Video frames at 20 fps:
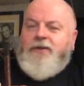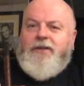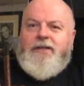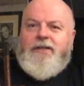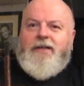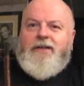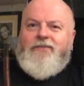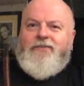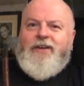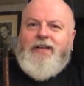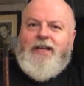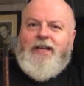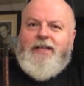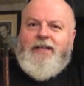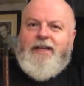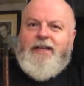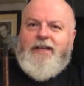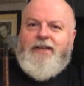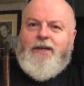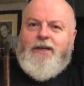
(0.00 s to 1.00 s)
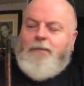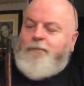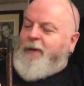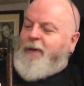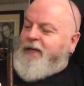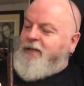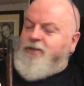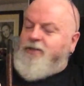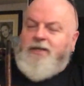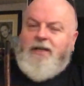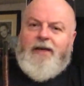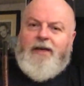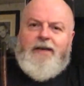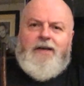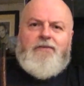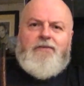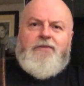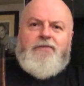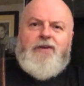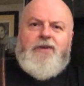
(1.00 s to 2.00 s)
You really need a base
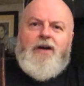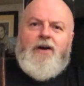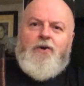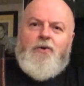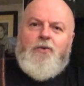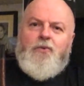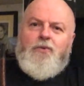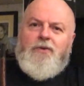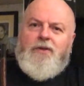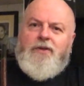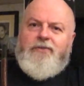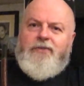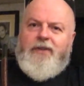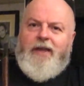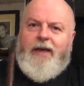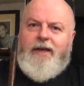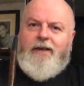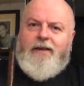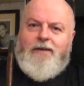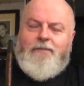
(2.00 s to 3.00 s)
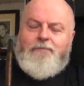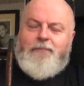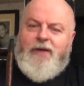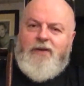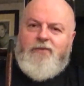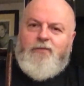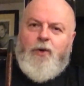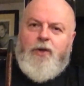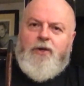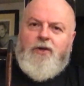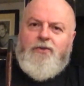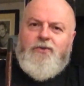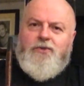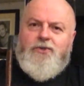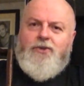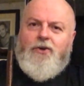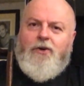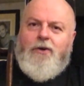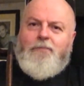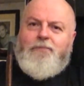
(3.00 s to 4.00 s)
layer of coal and then a bit of wood on
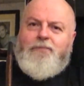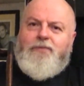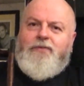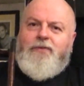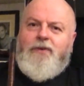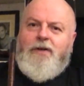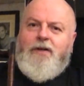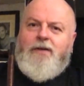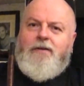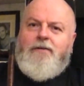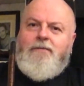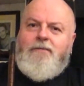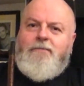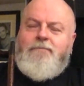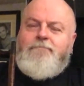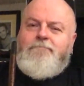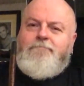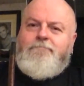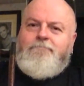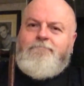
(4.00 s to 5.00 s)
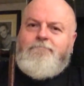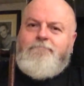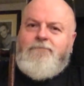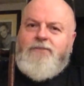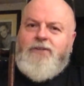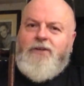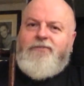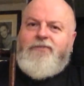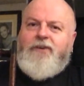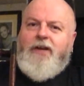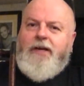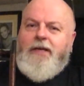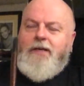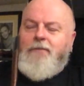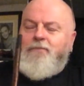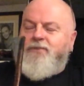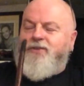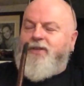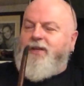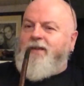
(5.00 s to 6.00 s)
top for the
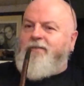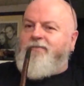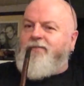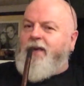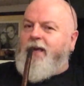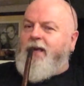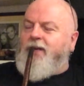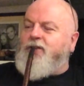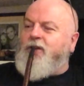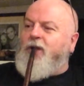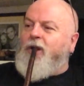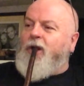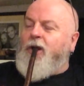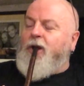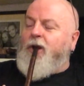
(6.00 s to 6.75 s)
flames and effect.